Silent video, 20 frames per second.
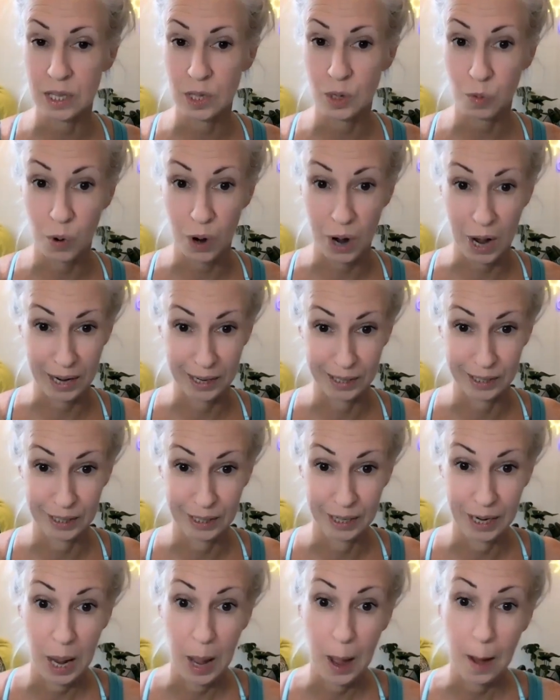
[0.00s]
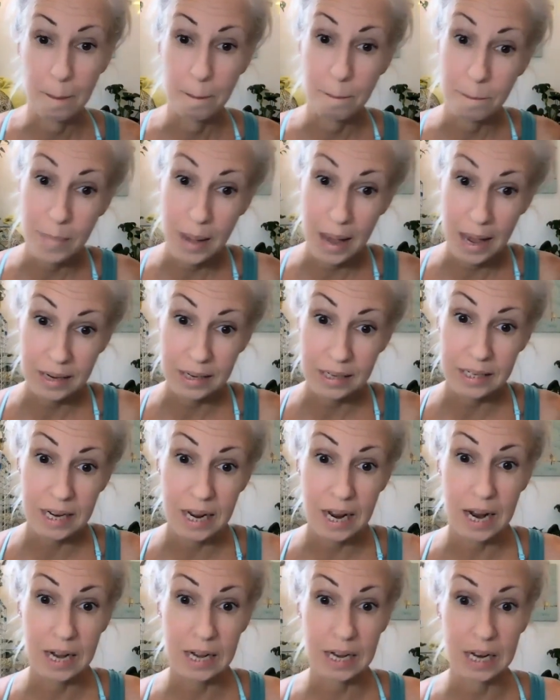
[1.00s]
the water,
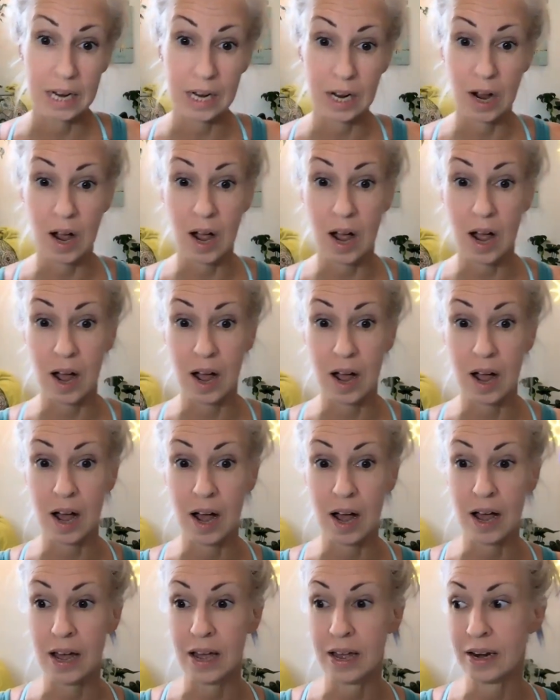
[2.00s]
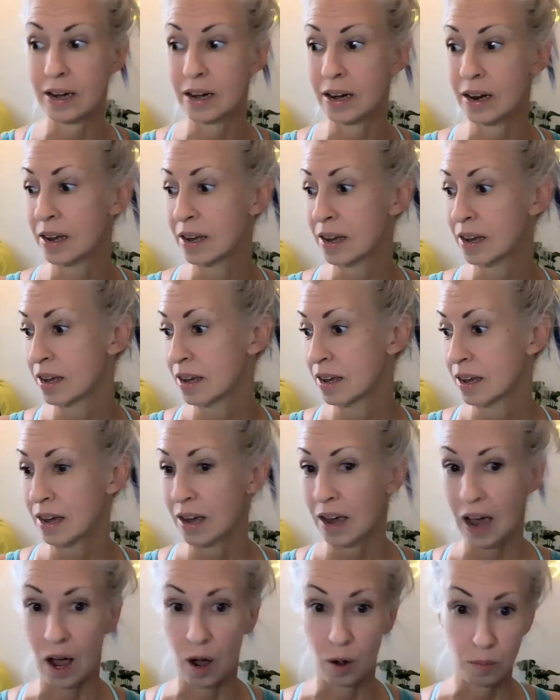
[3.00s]
meditating on
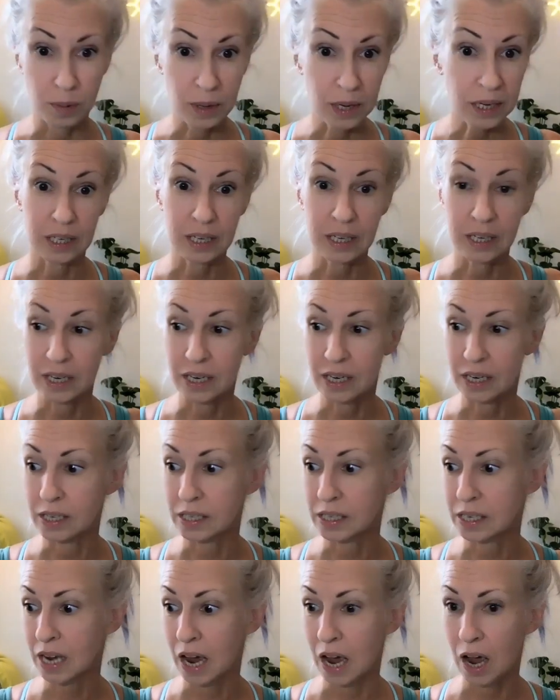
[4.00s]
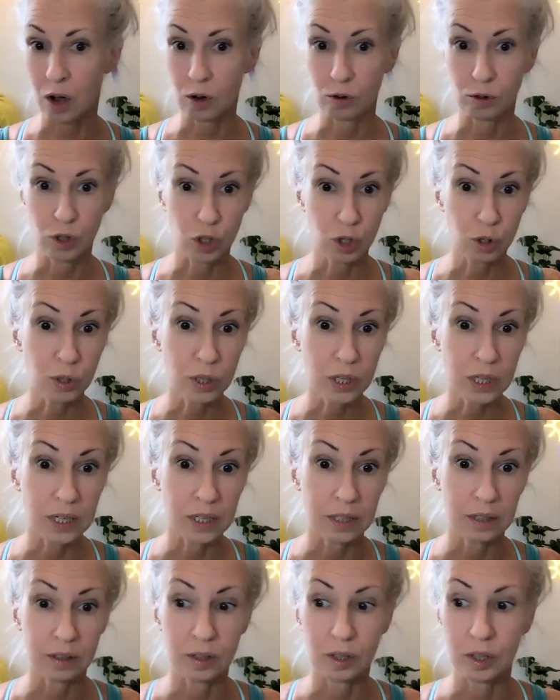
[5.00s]
how big it is, how juicy
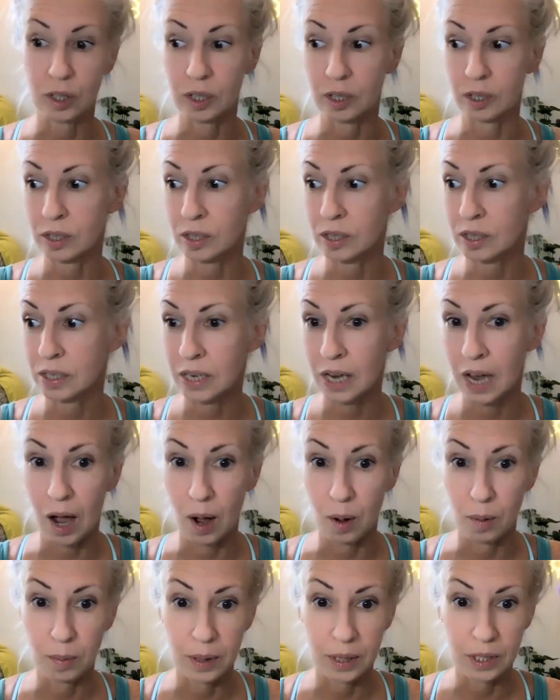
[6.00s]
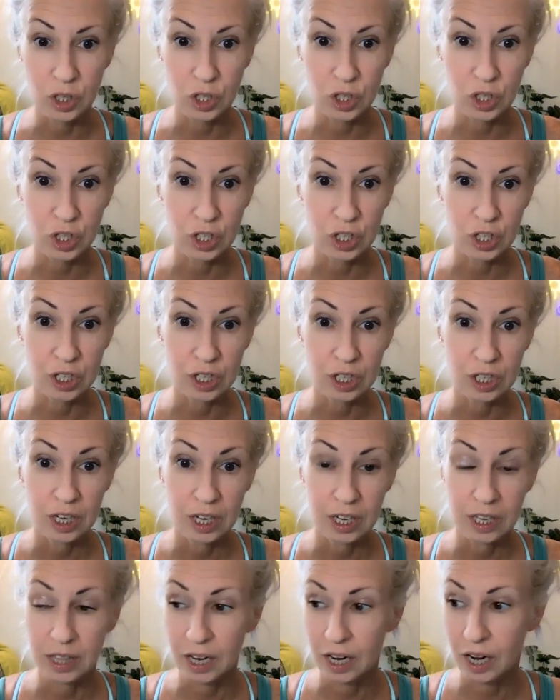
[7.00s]
it looks, how much
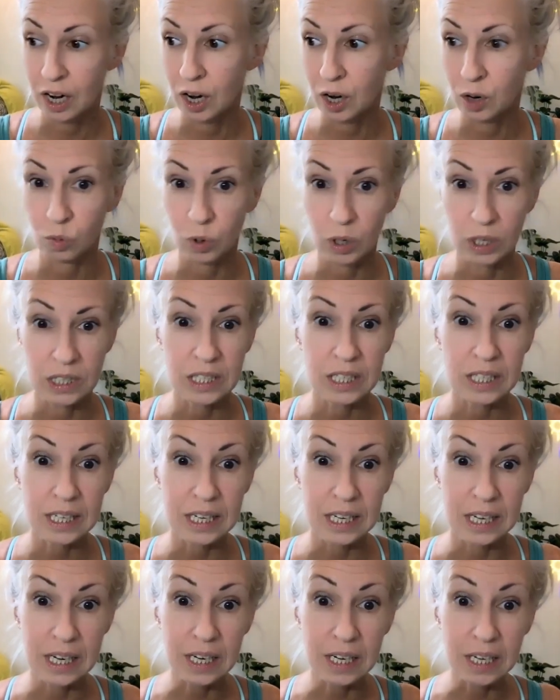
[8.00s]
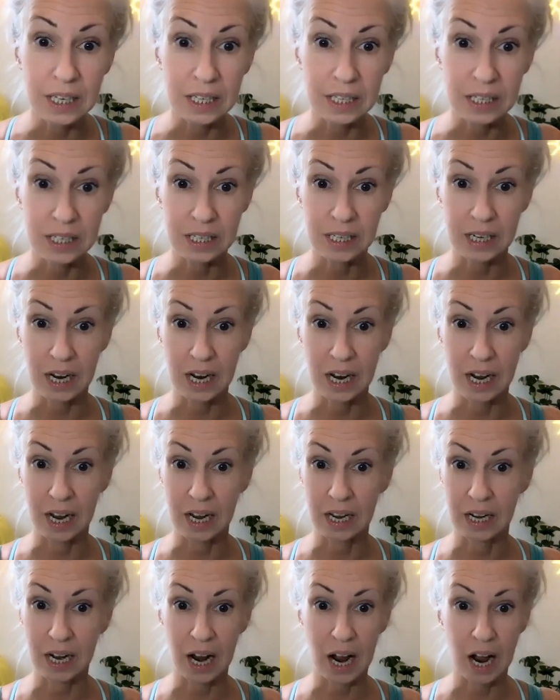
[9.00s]
the heron wants to eat it,
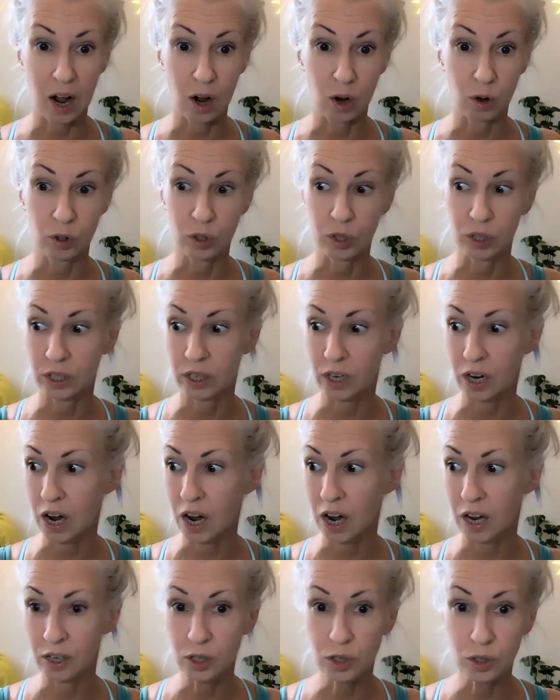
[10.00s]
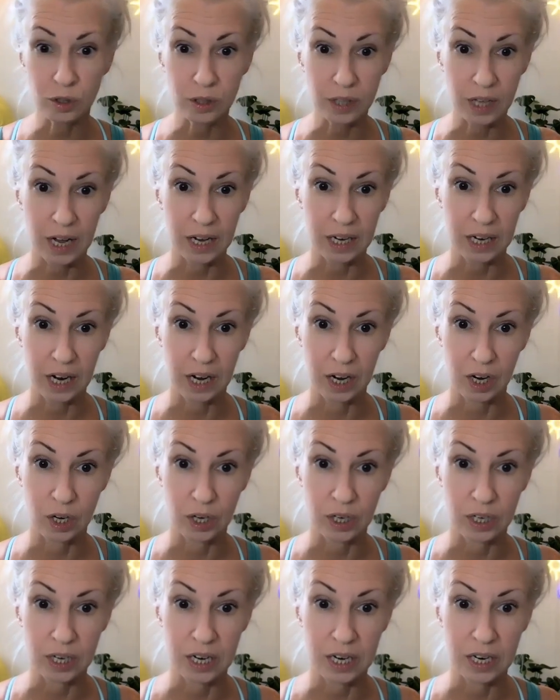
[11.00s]
and how good a hunter that
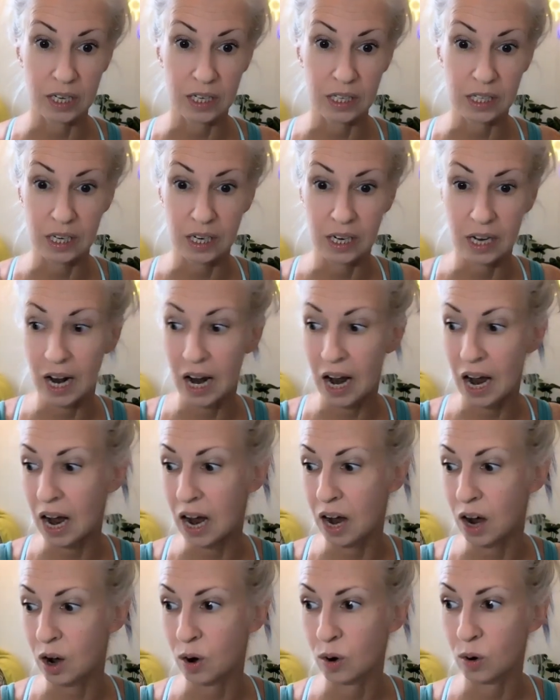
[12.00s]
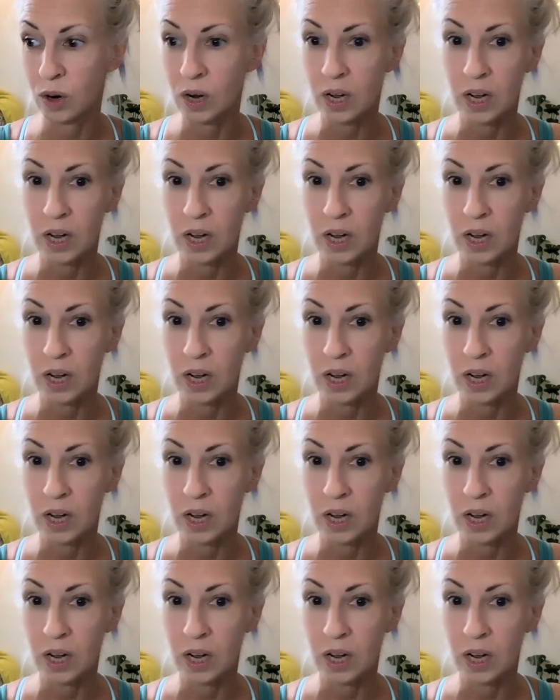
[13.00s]
heron is, and how